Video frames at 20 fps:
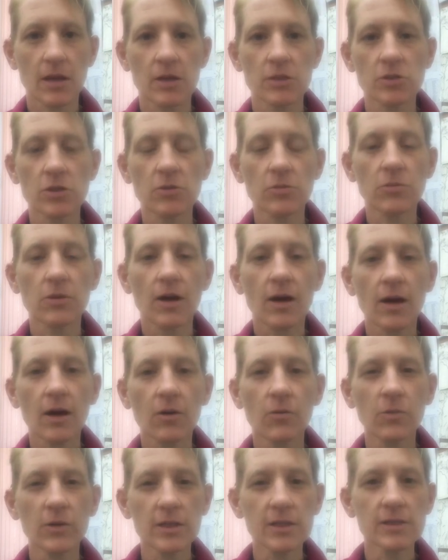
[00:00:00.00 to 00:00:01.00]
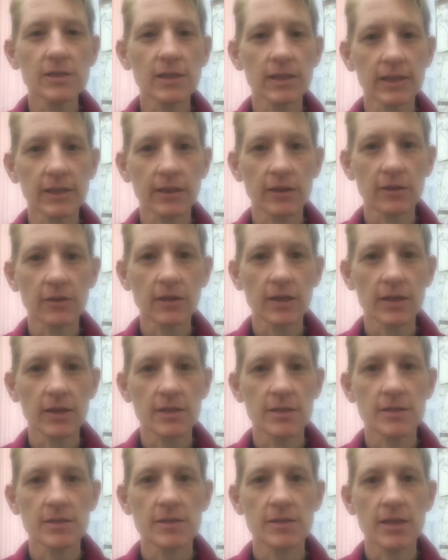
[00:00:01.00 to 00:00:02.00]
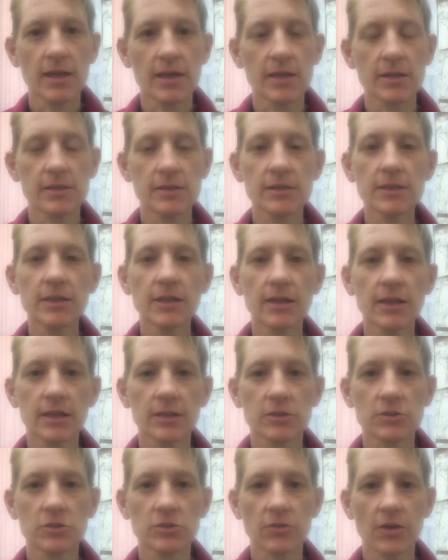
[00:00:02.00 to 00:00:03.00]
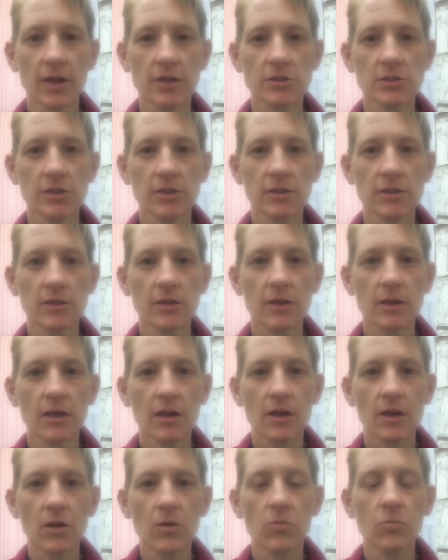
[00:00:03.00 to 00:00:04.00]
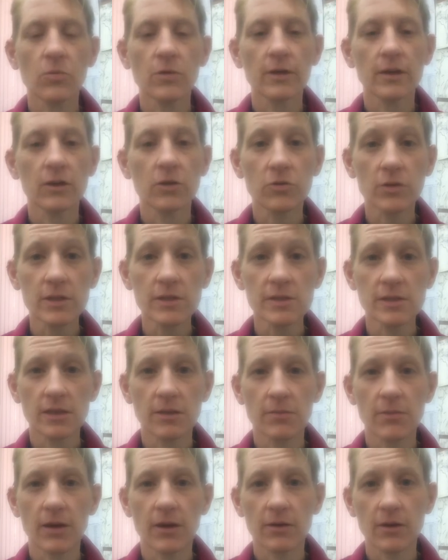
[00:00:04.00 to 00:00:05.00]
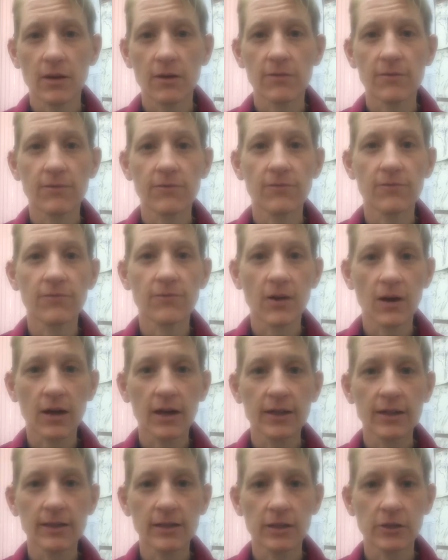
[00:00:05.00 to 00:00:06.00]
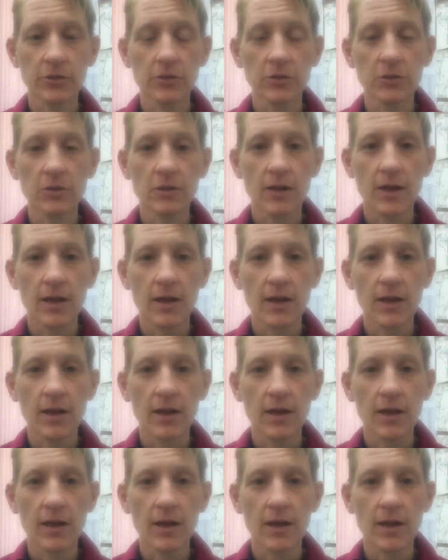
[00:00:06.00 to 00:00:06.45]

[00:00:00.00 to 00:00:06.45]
So what is clear is that digging and scratching will increase the amount of fine litter